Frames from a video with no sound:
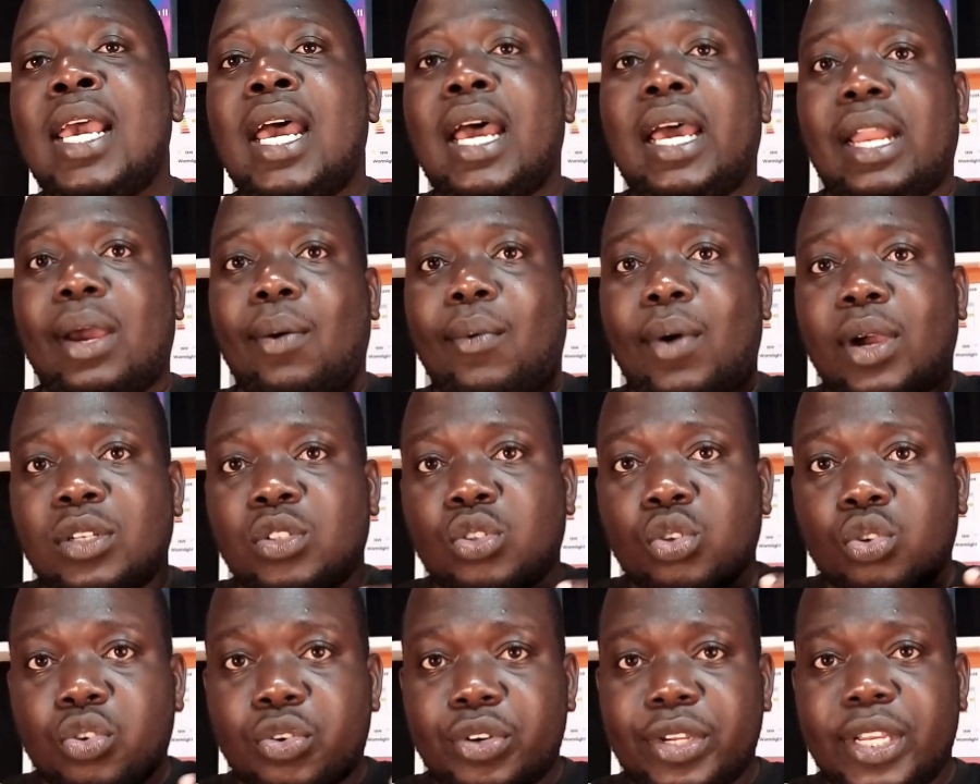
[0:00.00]
and I want
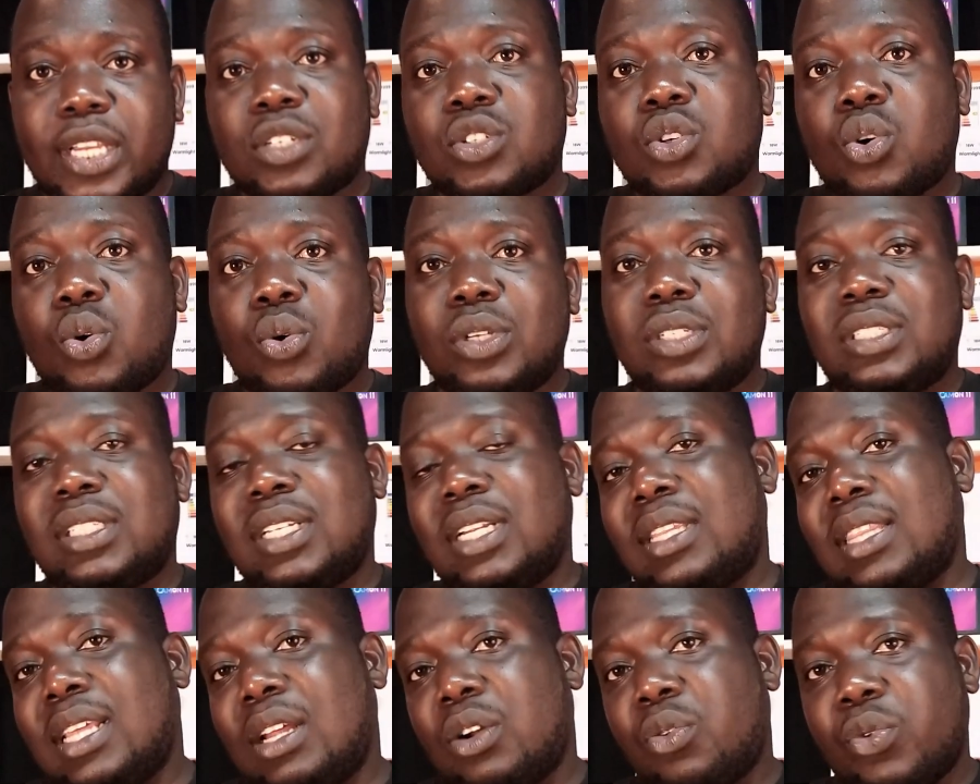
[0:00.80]
to create
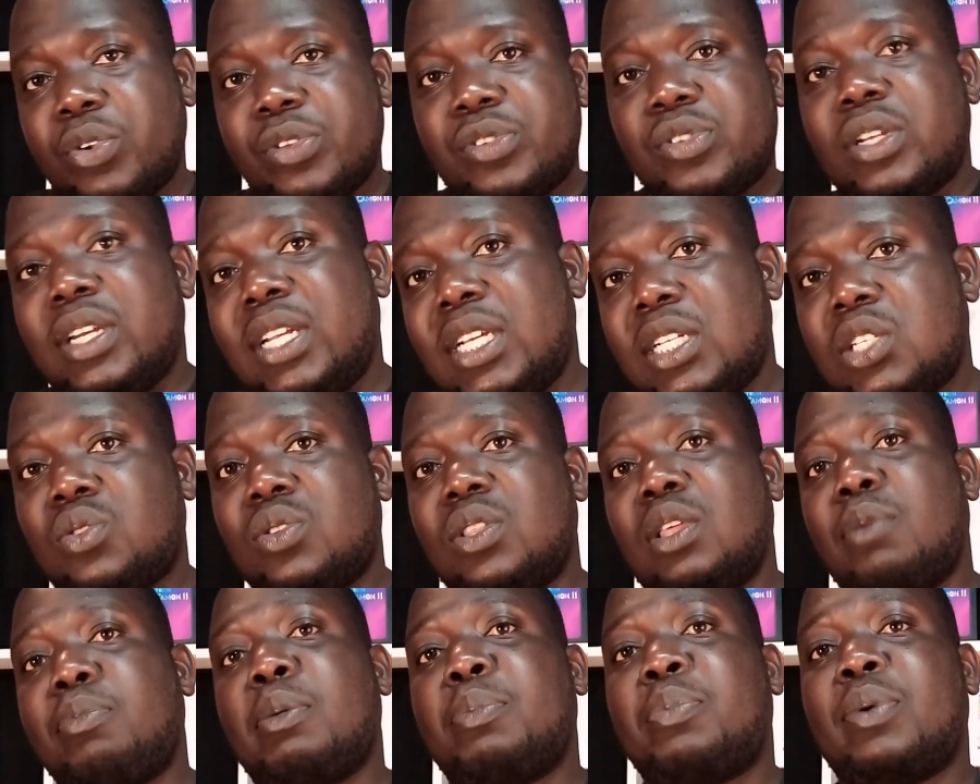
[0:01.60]
content that resonates
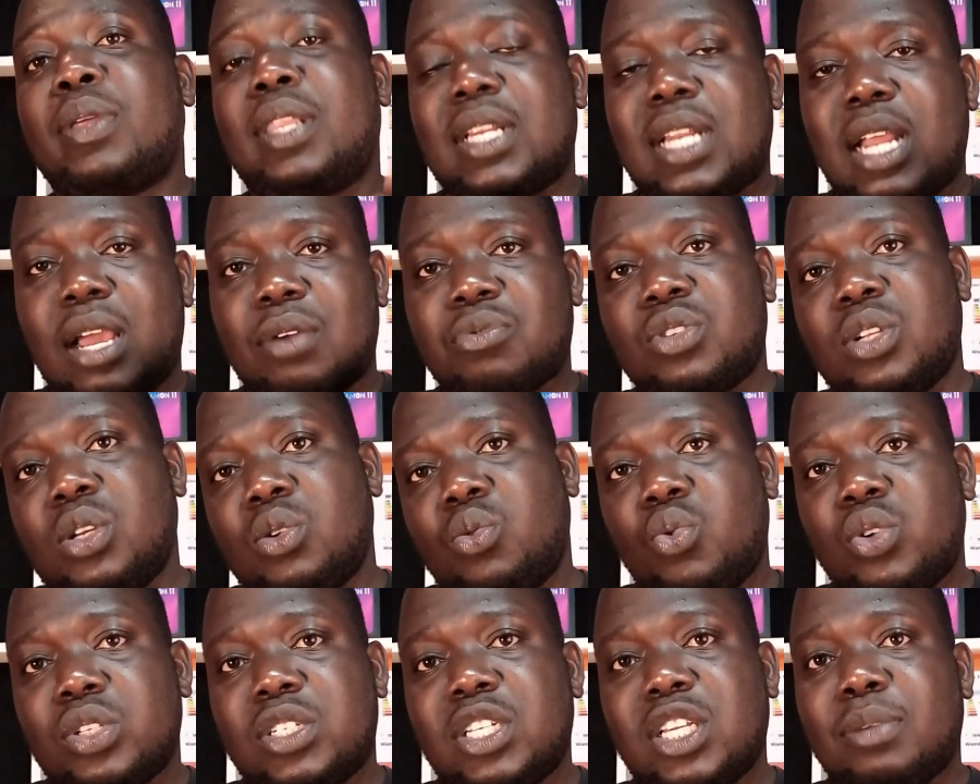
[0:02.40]
with the people that are
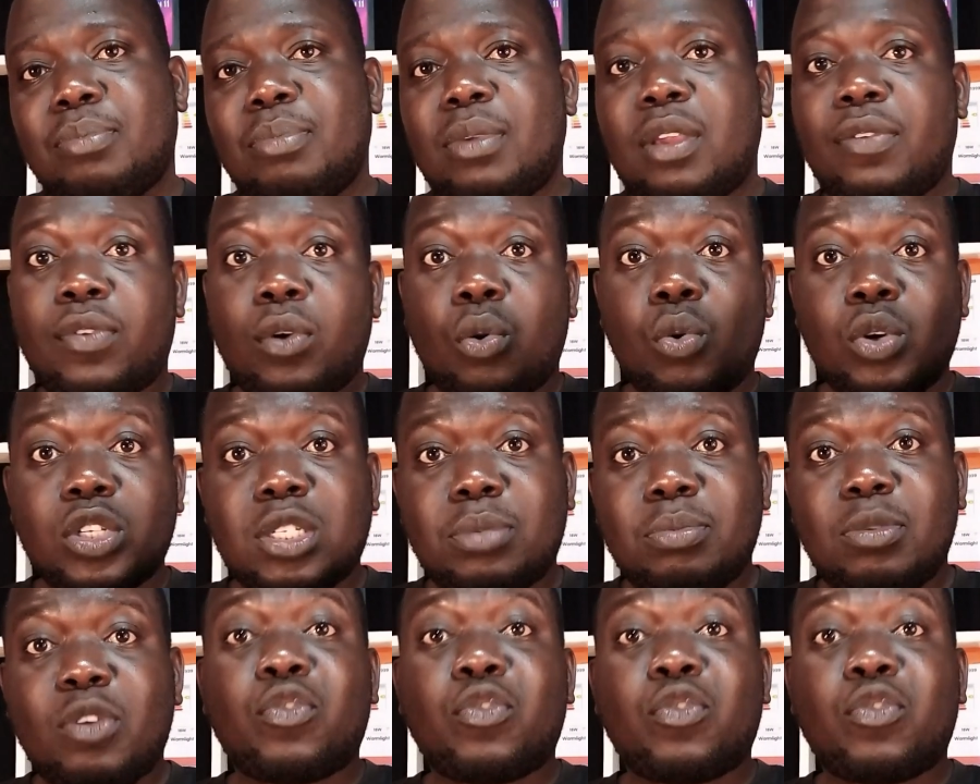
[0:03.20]
actually watching me. If you're watching me